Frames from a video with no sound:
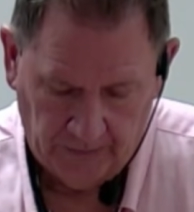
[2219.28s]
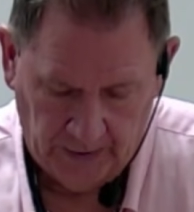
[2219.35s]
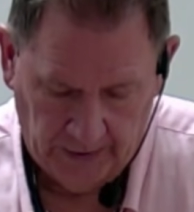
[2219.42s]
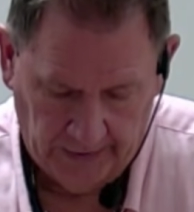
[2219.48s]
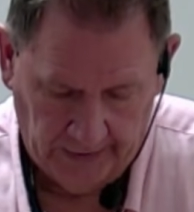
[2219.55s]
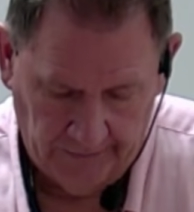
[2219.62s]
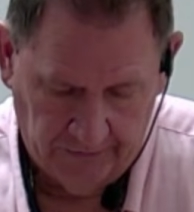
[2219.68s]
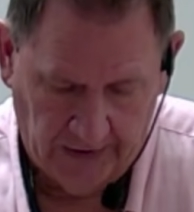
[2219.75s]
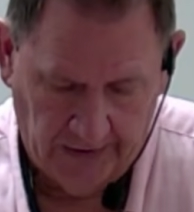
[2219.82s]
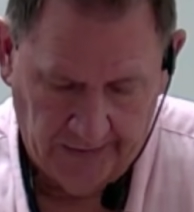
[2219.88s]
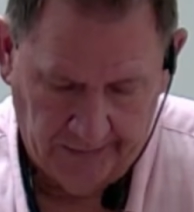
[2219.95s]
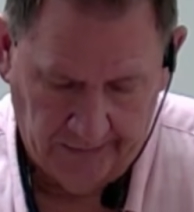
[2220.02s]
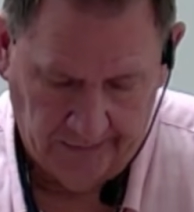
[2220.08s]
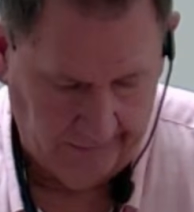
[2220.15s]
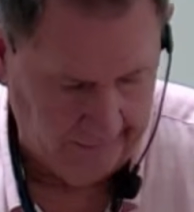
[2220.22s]
And I've
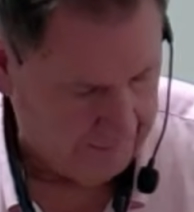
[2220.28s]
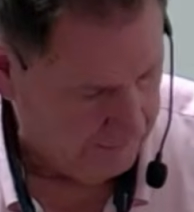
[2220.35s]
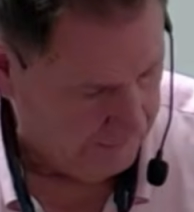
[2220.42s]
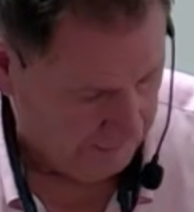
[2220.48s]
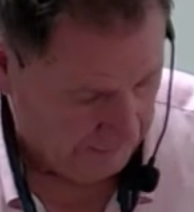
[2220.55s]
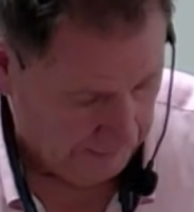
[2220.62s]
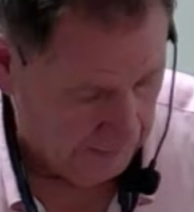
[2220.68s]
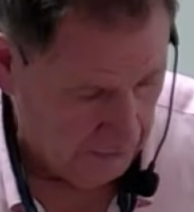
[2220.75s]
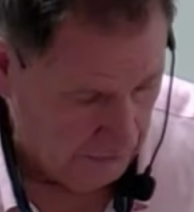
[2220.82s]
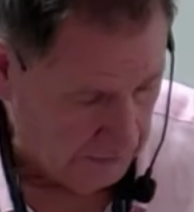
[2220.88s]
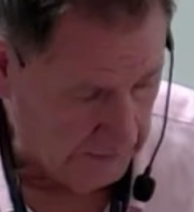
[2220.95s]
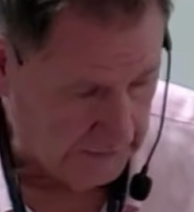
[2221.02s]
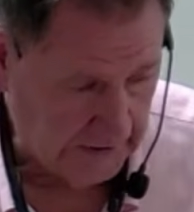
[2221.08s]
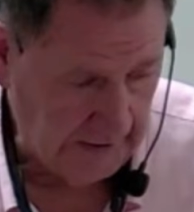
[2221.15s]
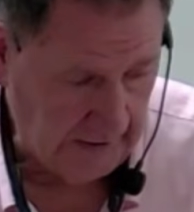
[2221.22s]
gotten, you
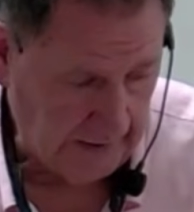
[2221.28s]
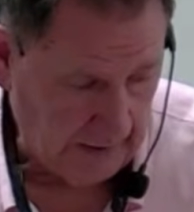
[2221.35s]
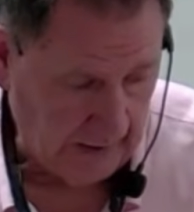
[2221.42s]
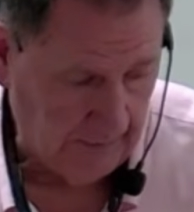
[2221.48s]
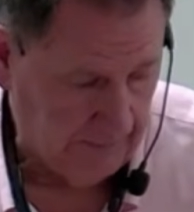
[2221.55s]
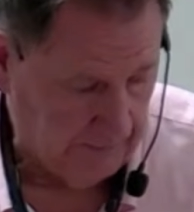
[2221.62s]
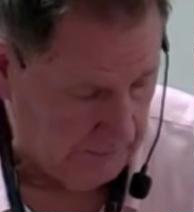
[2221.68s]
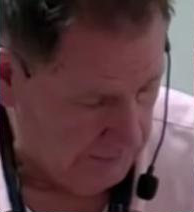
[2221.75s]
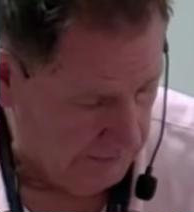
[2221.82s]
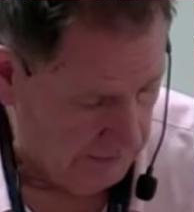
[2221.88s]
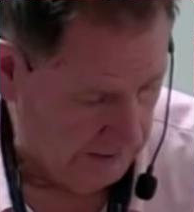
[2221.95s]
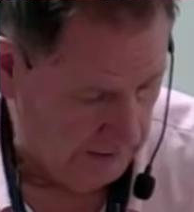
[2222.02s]
can see, I'm, you